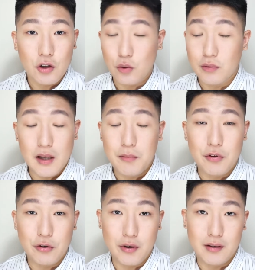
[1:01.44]
you'll never
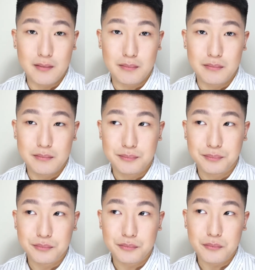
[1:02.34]
regret them.
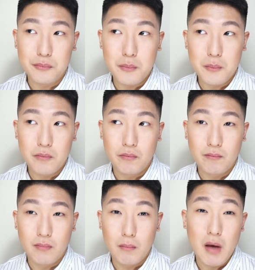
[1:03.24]

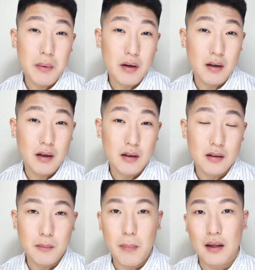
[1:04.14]
Maybe
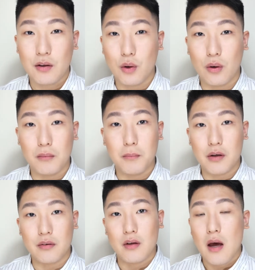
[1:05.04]
depend on
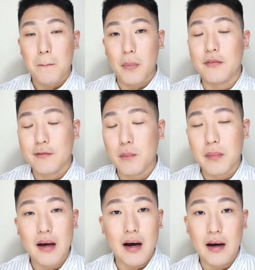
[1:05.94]
person, but for
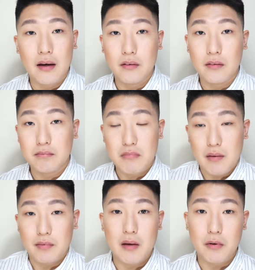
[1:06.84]
me, I
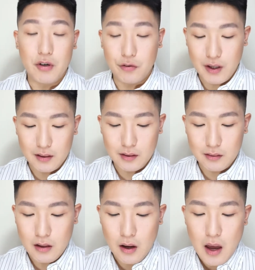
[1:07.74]
have never regretted
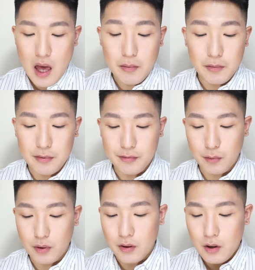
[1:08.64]
ever
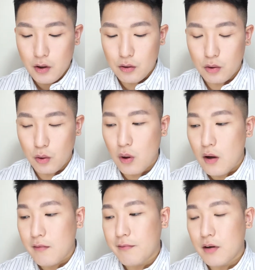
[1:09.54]
before. So
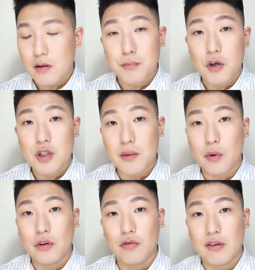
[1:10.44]
first brush I'm
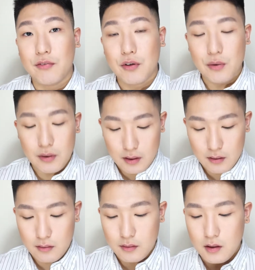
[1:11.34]
going to review
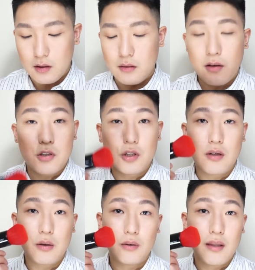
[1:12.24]
is this
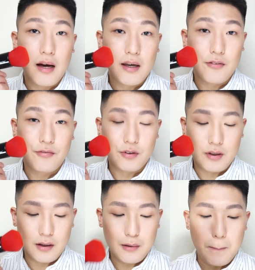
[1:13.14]
Shiseido Daya
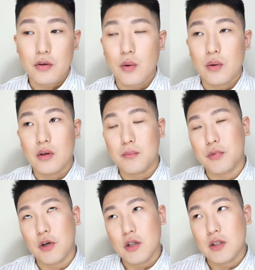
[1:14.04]
Fude. So the
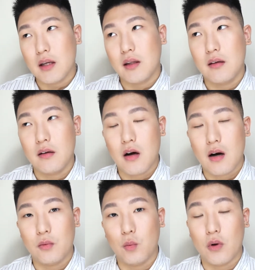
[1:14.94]
brush I didn't
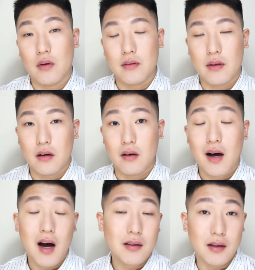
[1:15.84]
got was their
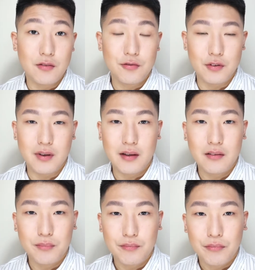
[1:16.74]
Hanen Fude
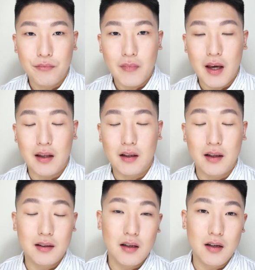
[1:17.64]
and
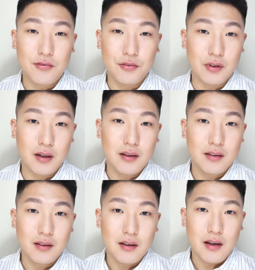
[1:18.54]
Katana Fude
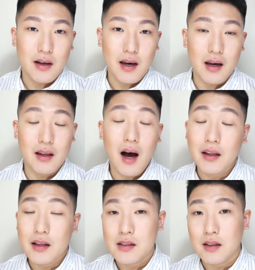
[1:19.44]
and
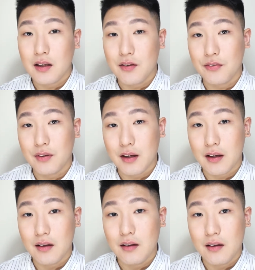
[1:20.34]
Hanatsunaki Fude